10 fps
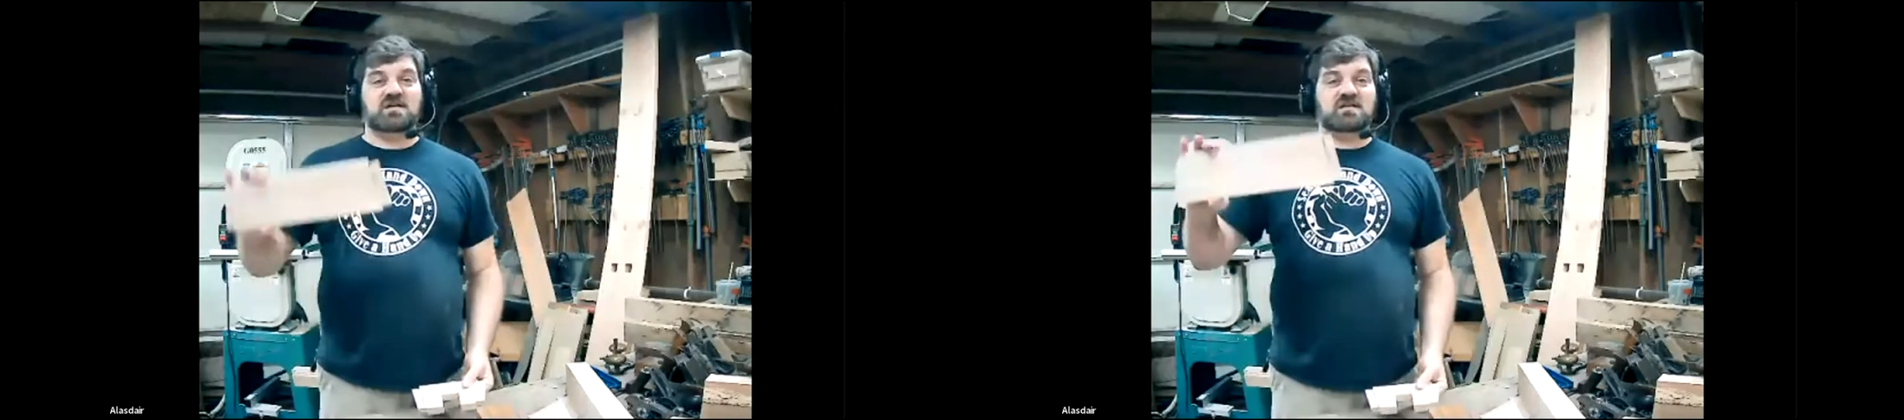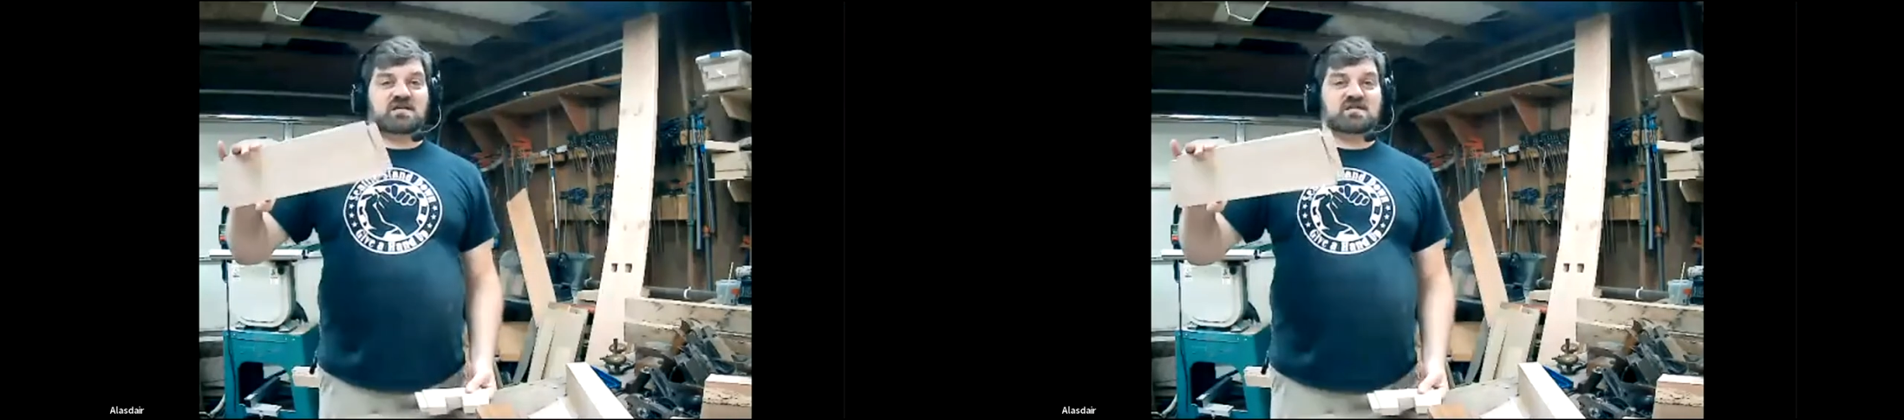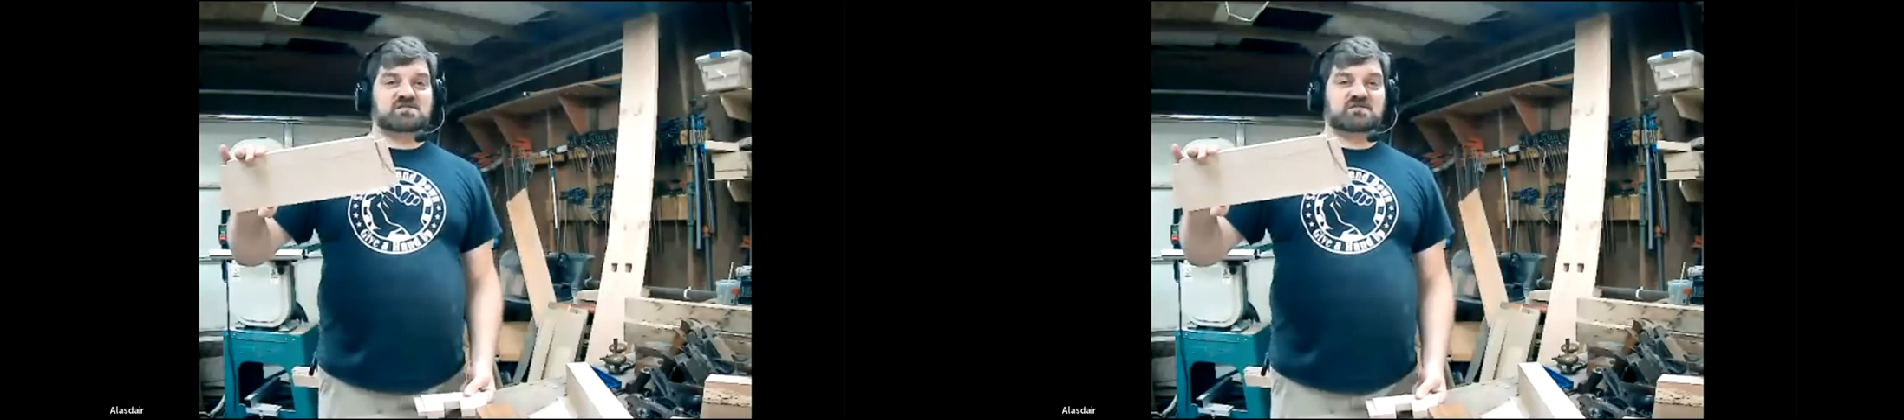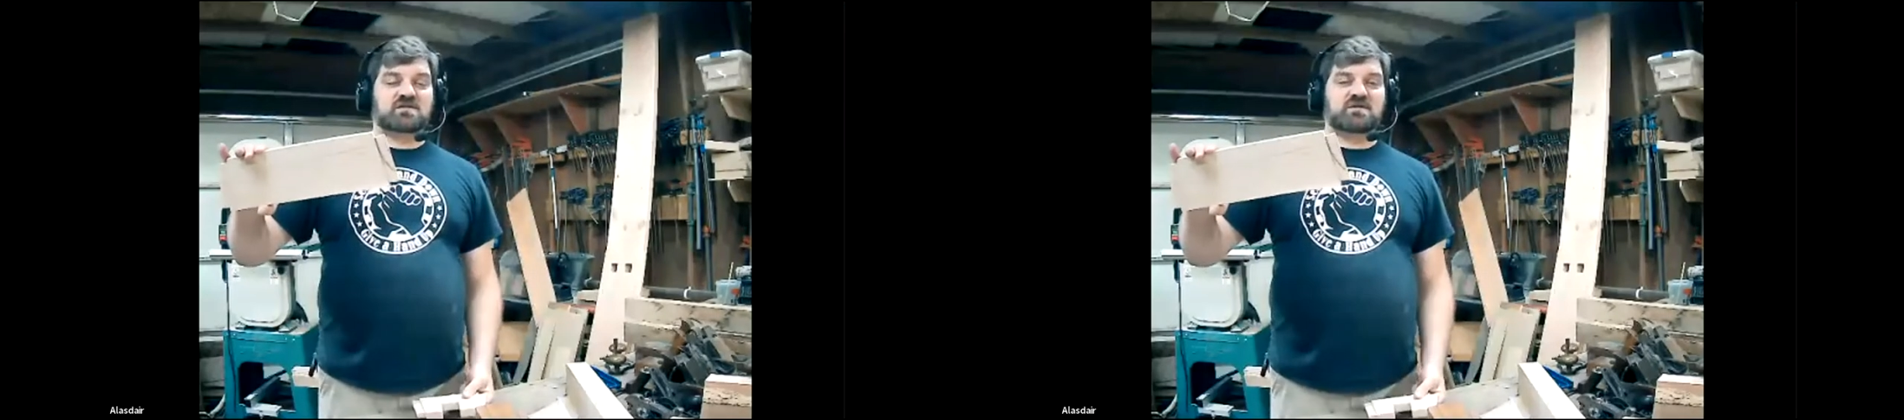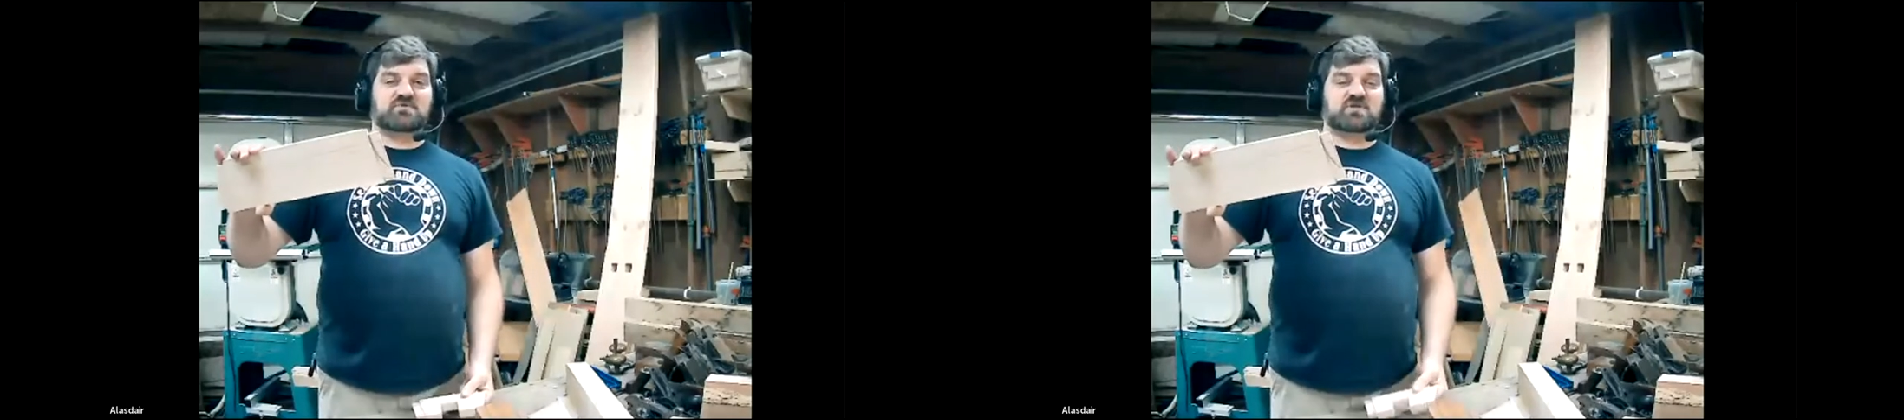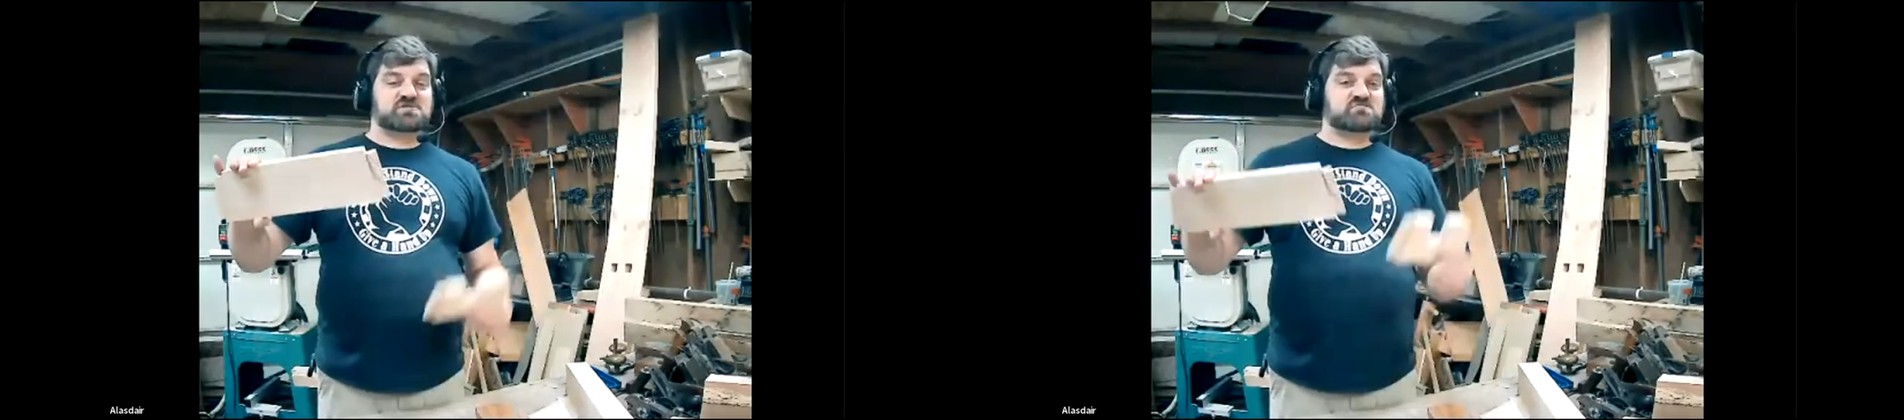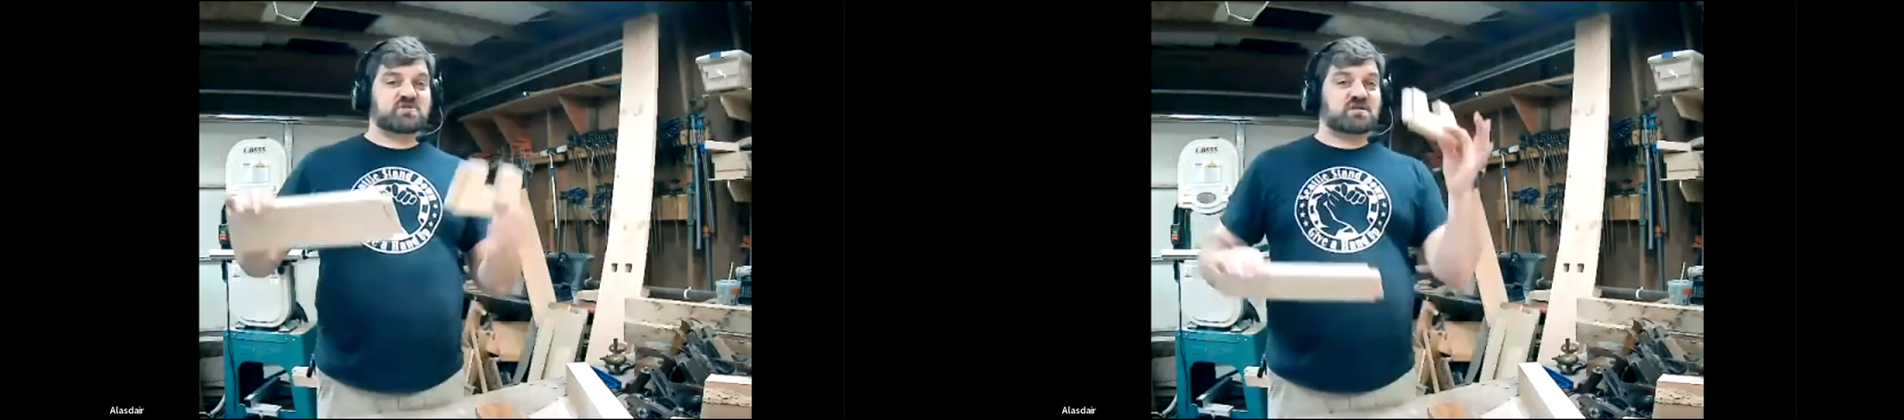and I screw up, or excuse me,